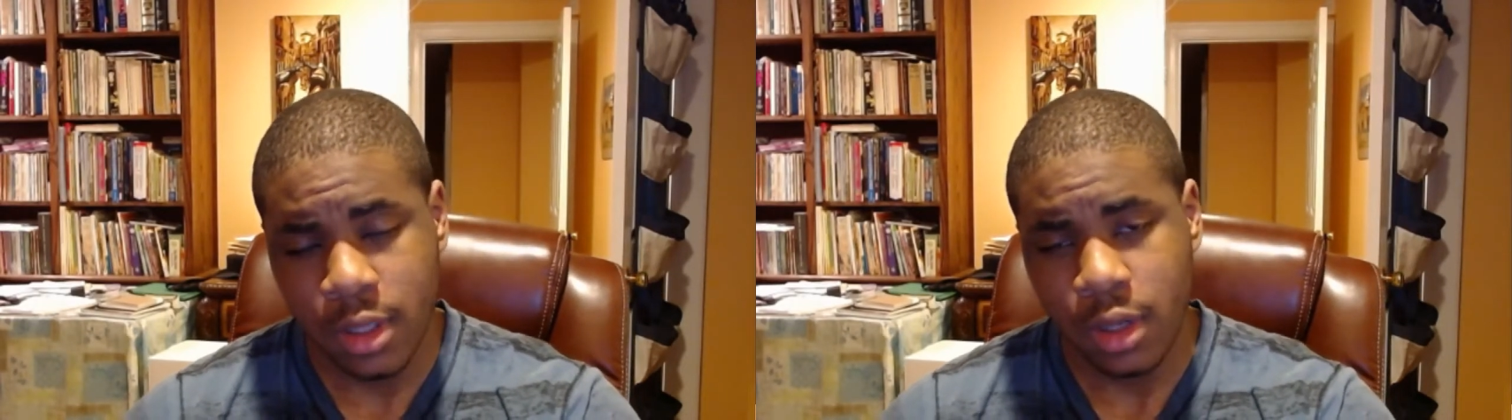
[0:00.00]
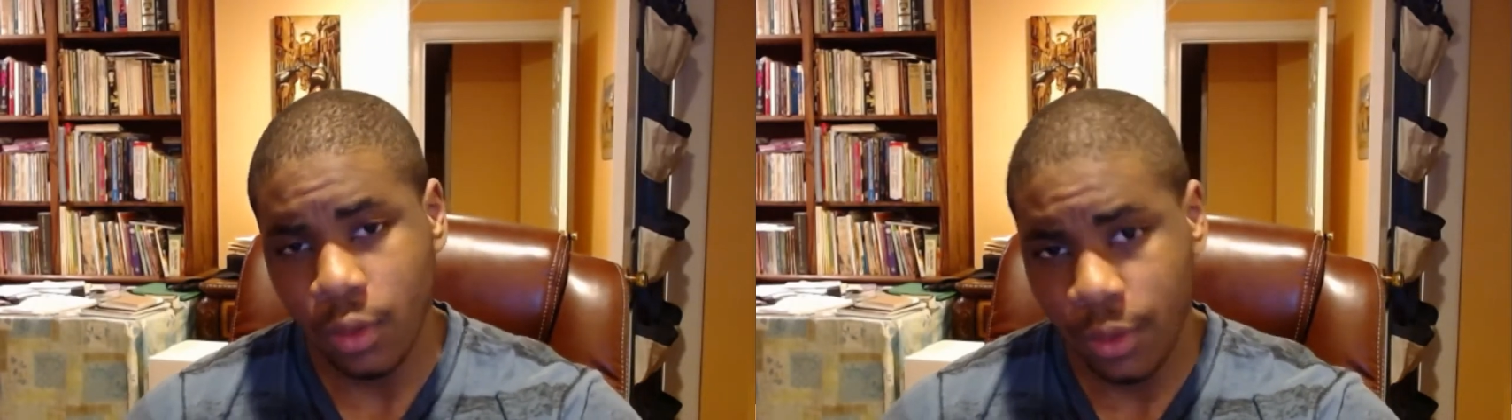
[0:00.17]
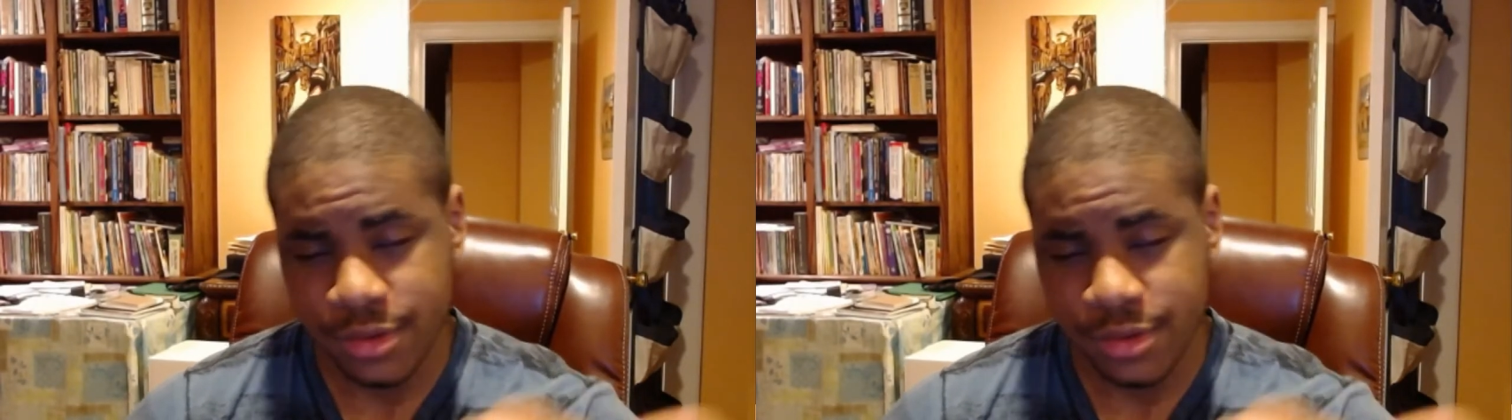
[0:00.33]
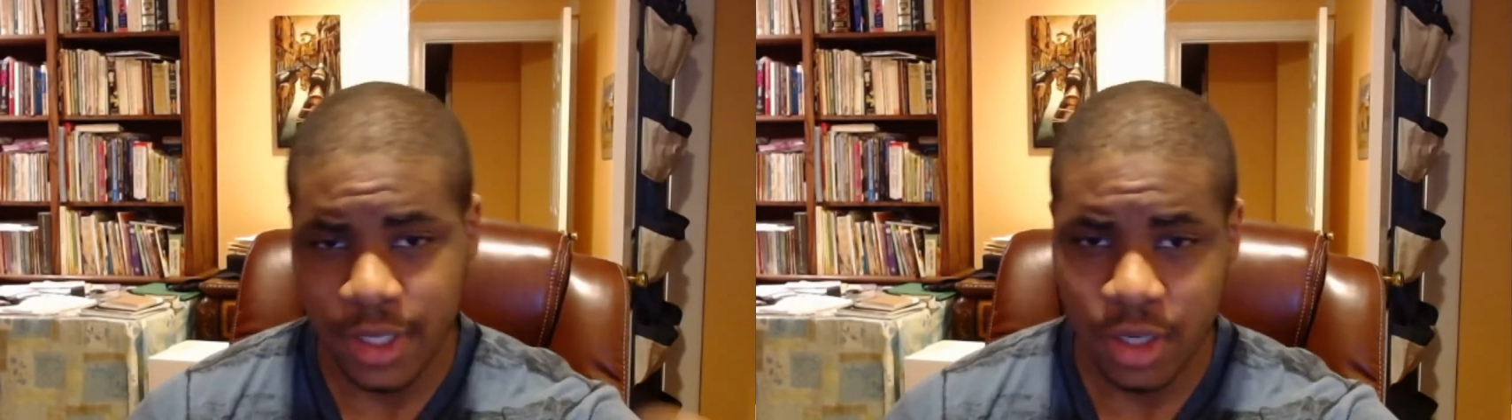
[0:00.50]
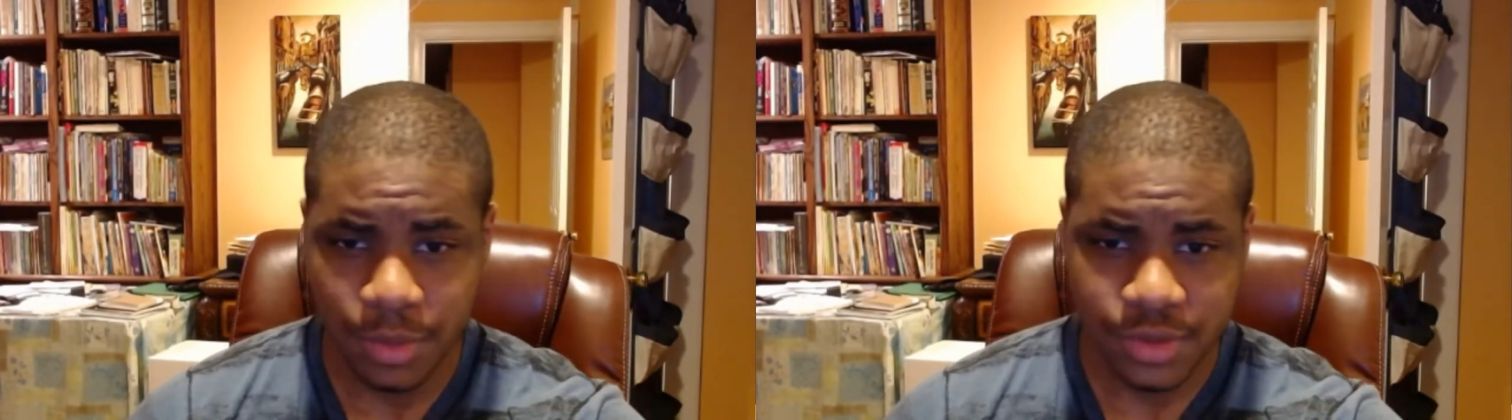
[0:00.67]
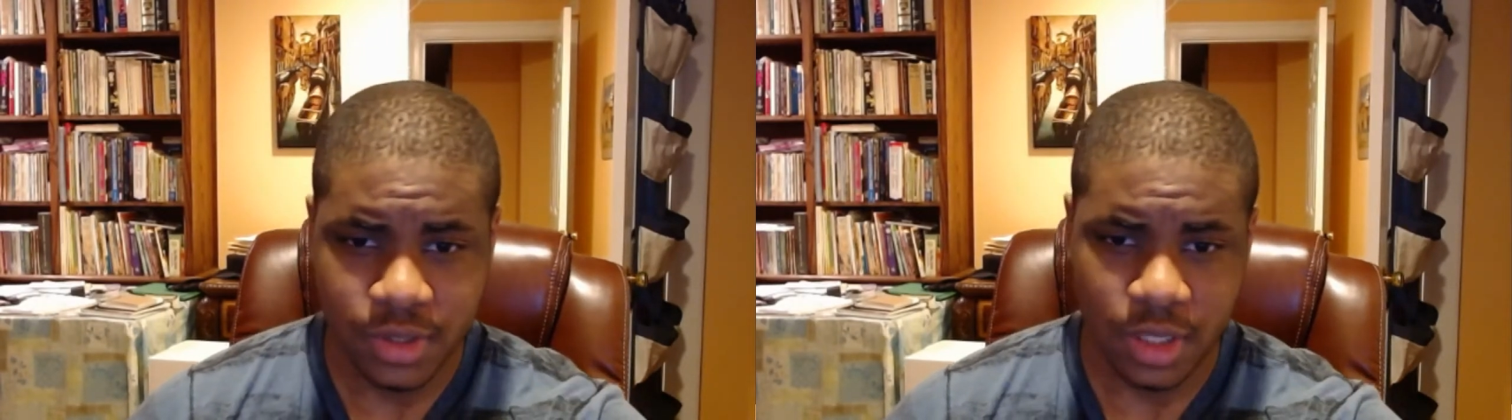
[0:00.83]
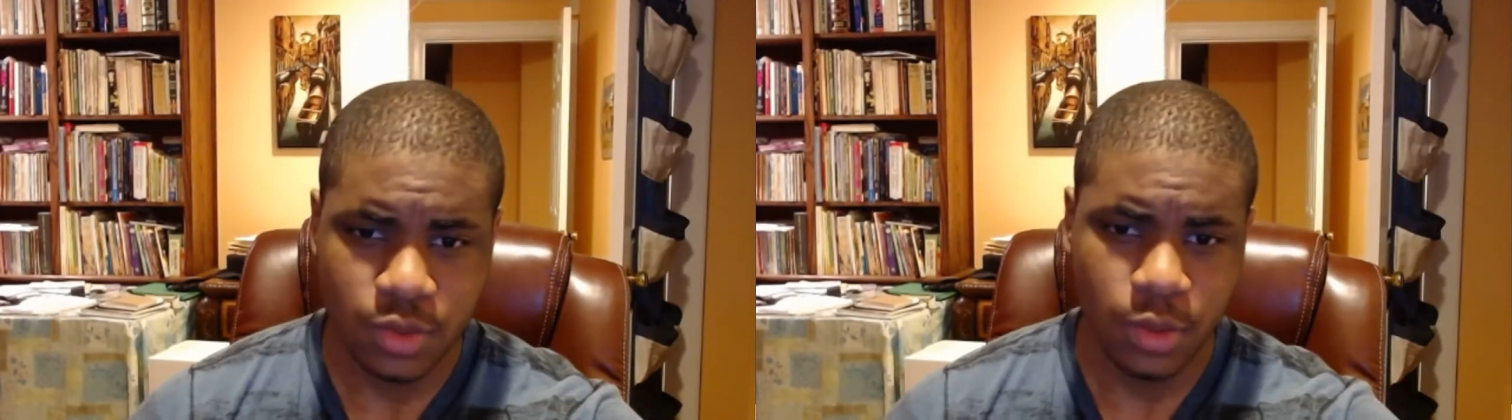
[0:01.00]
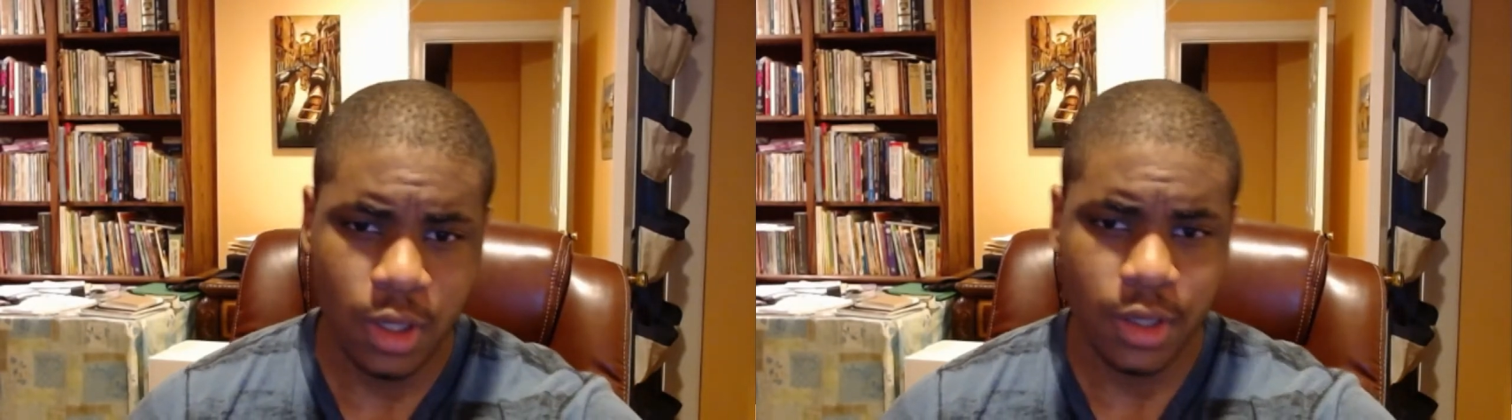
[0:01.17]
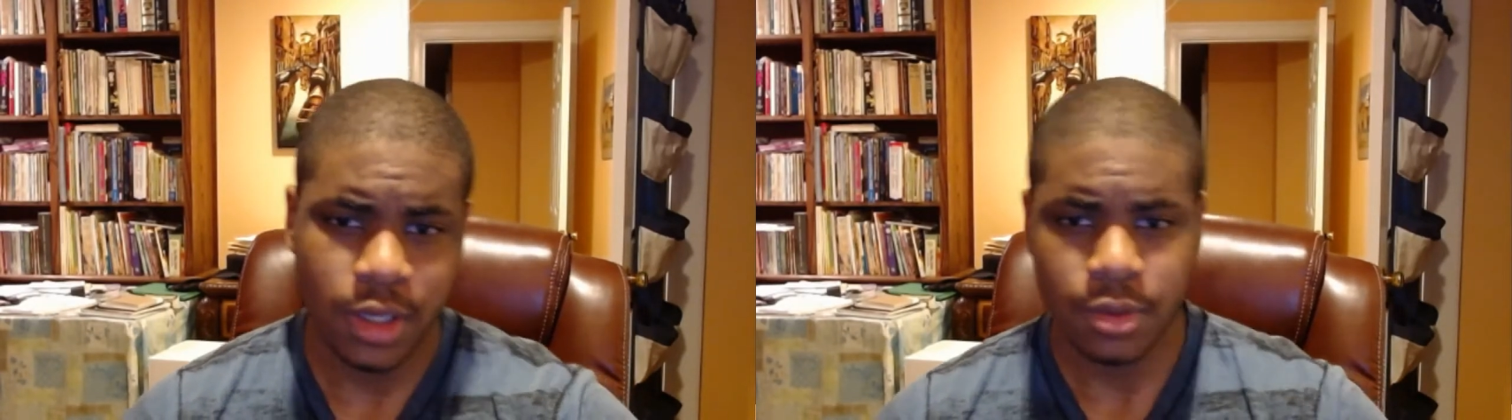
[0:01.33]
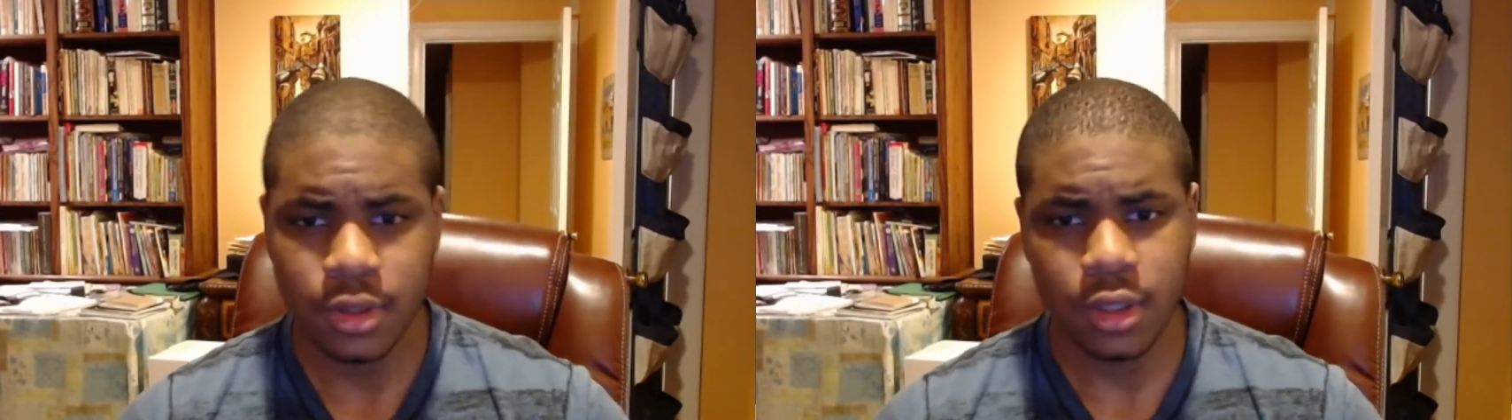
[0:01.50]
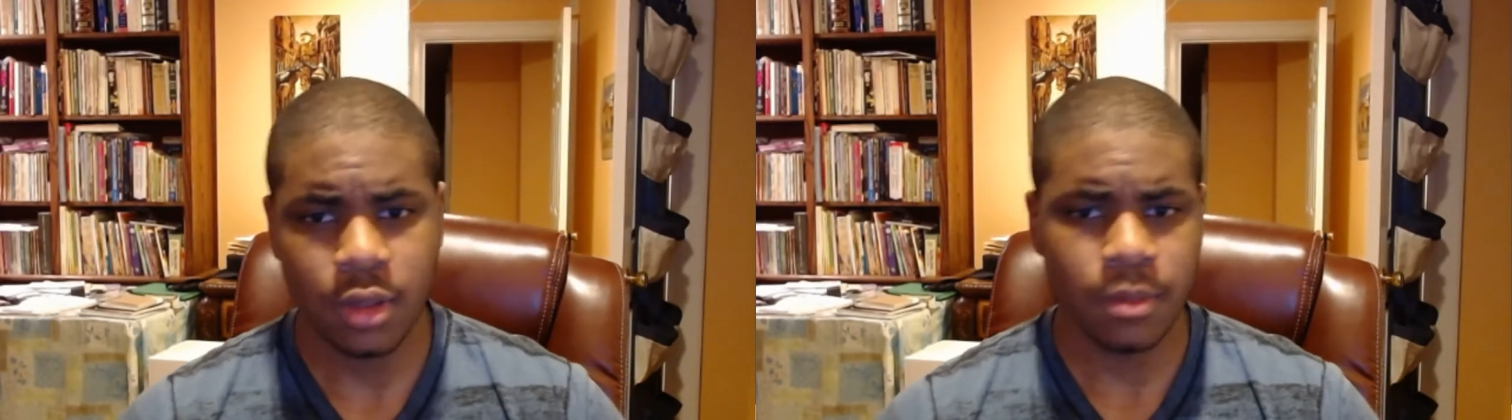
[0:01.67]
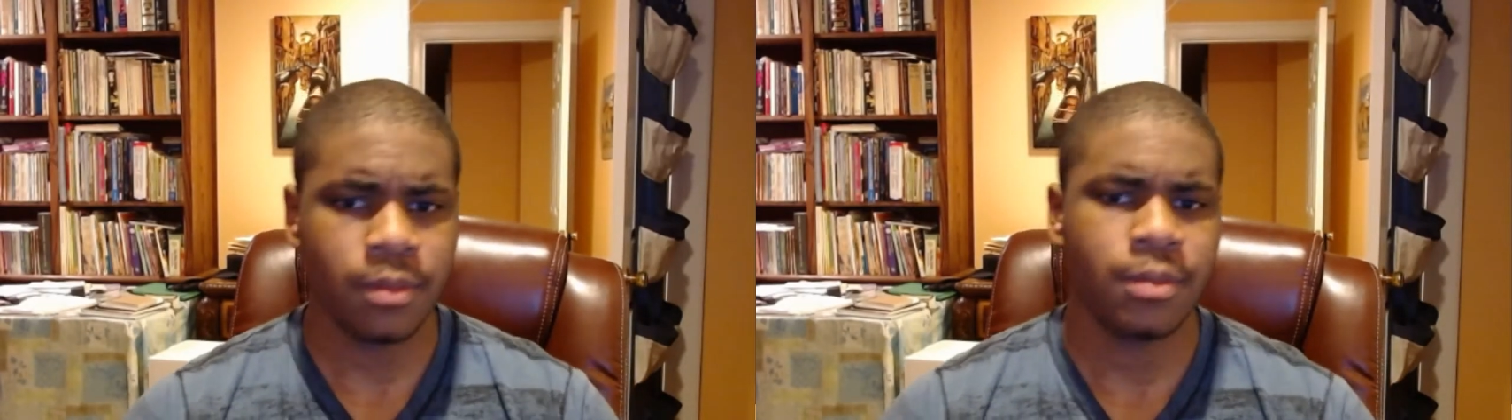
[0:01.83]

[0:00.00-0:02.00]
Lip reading: or say homosexuality, become